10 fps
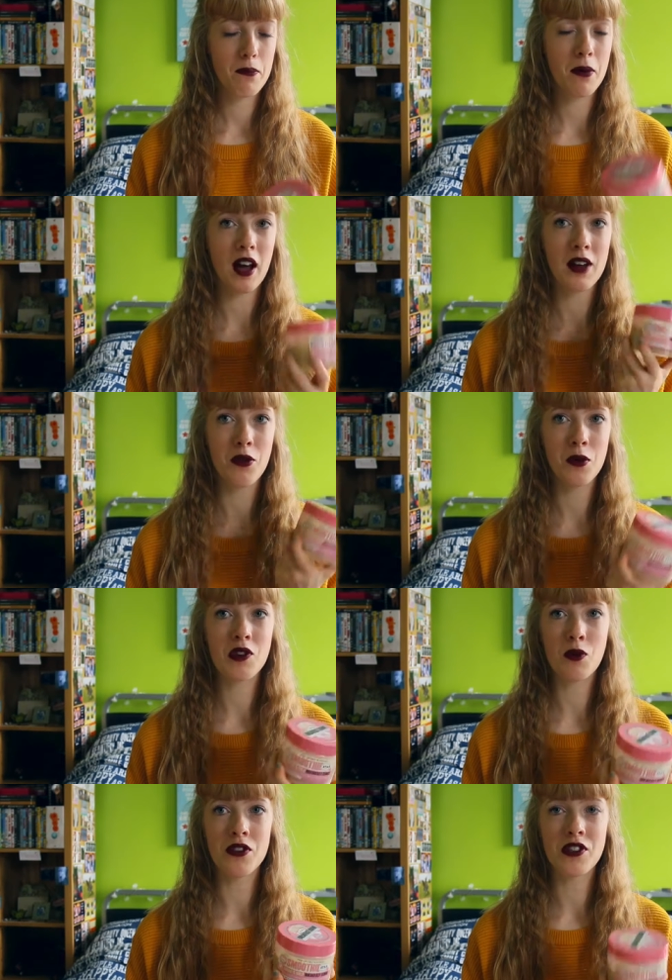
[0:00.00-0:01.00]
but I've
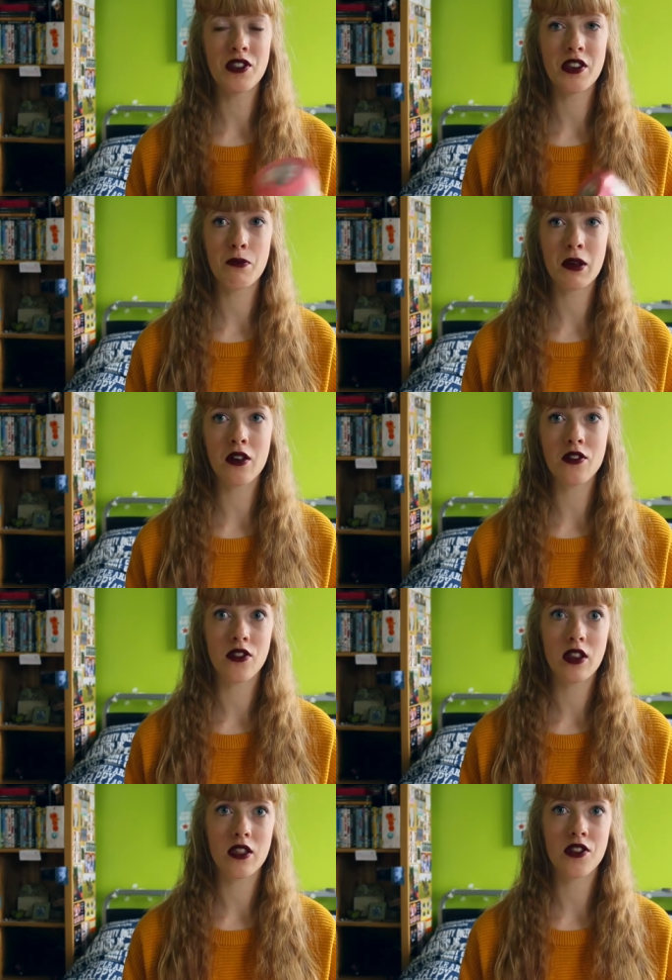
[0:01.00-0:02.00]
always wanted this
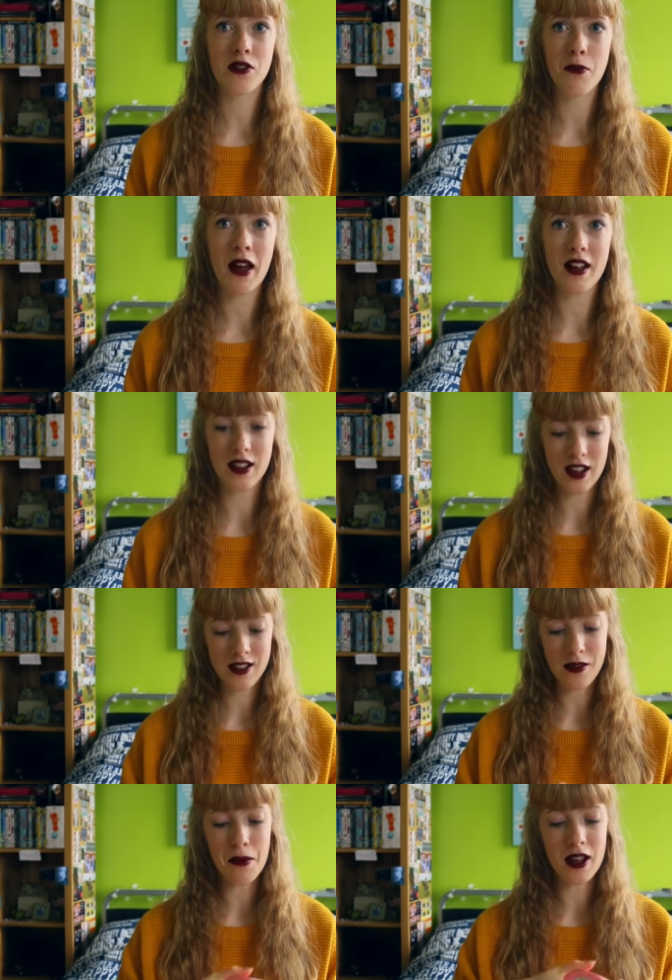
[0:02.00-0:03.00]
because the smell
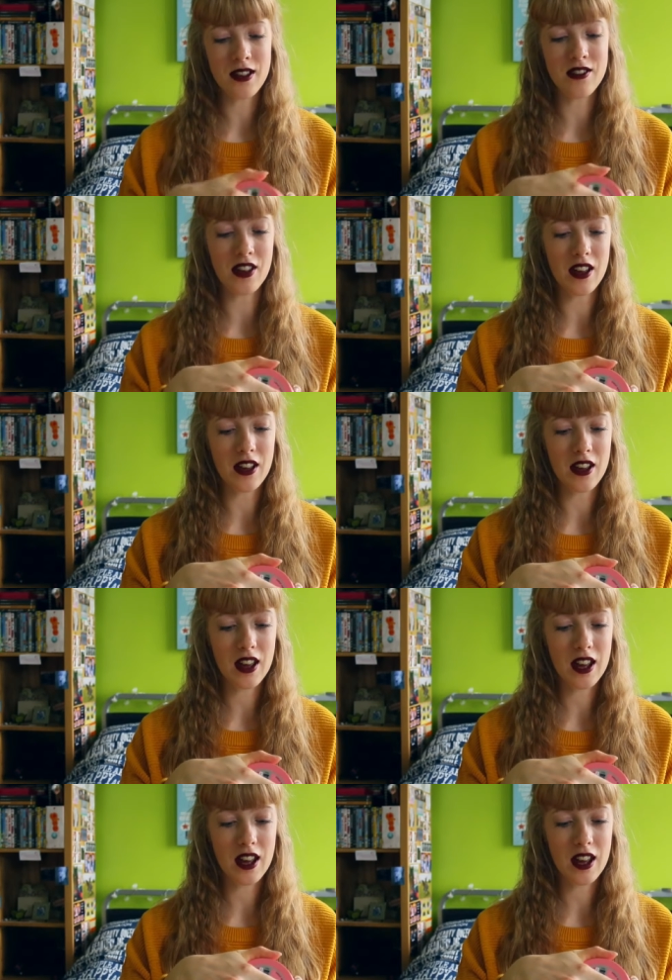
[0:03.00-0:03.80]
is amazing.